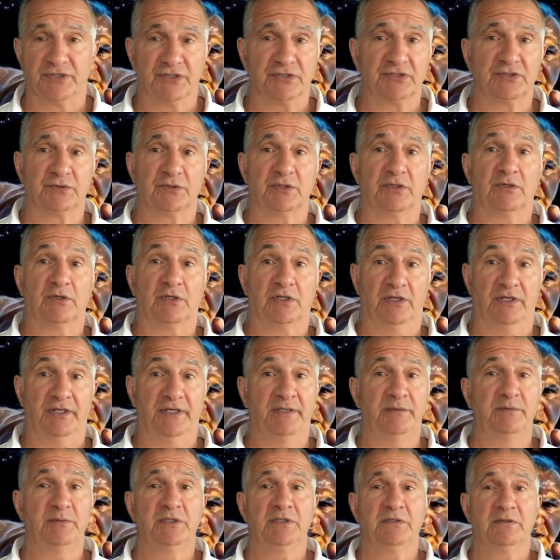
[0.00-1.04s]
just
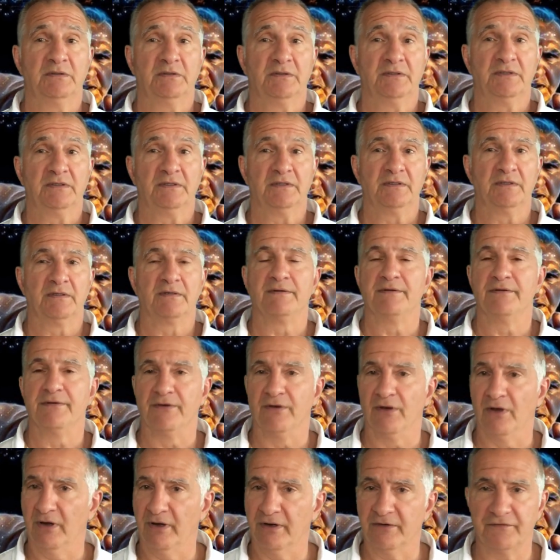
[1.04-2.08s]
claimed?
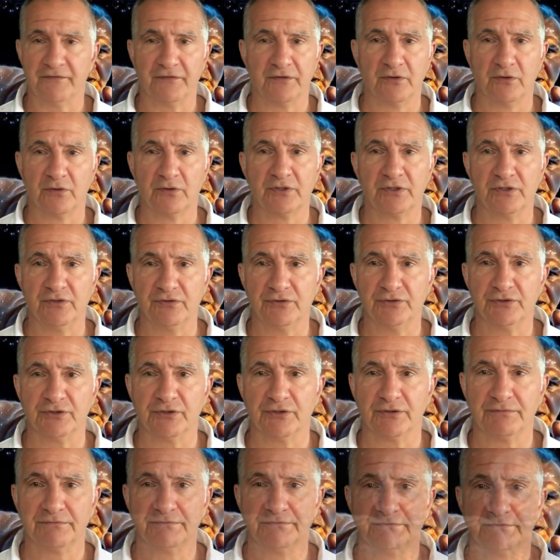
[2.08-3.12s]
Not if you know
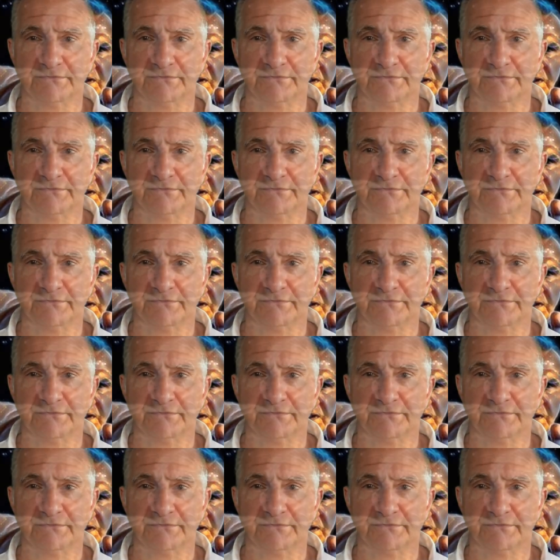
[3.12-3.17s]
Kyusho.